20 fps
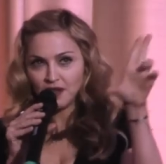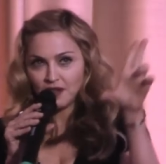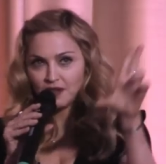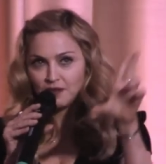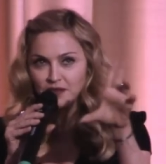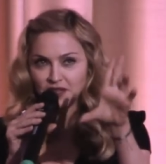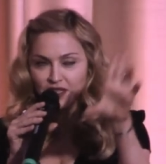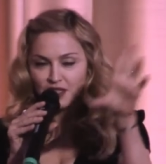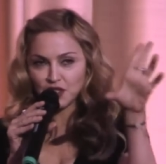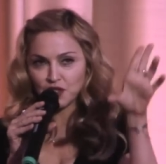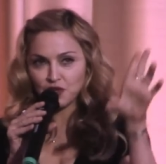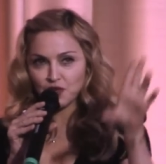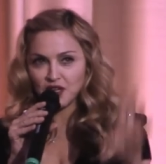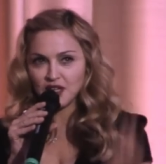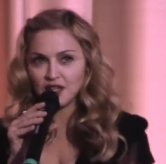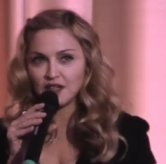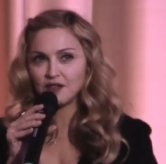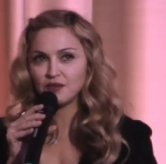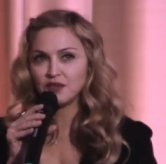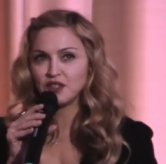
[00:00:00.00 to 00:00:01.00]
on the big screen
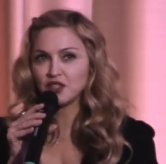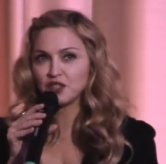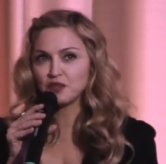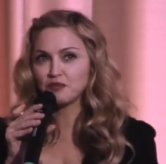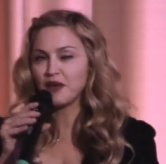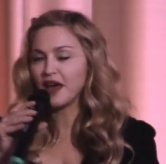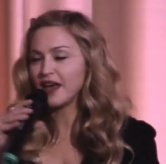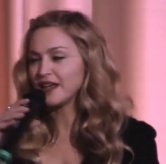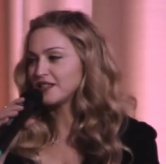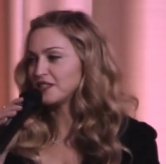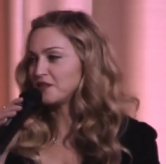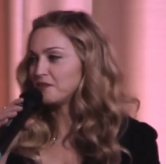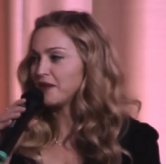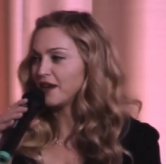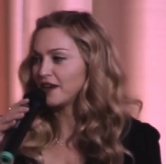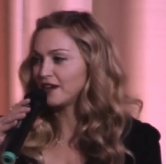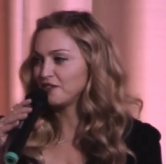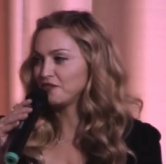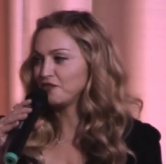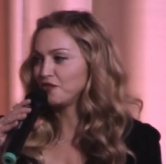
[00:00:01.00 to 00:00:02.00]
and we just passed it
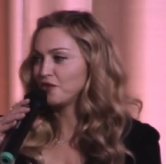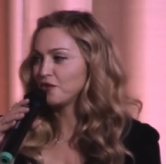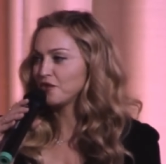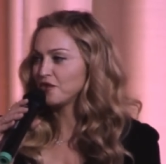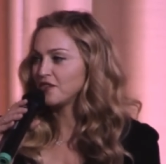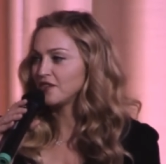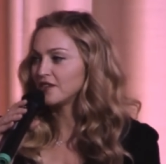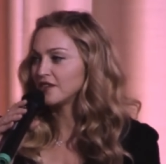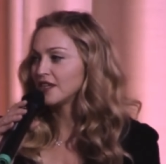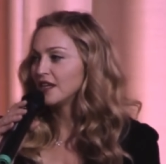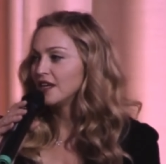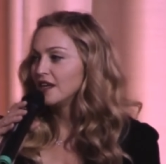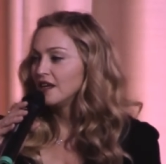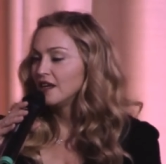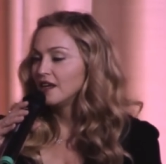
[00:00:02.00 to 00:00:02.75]
back and forth and,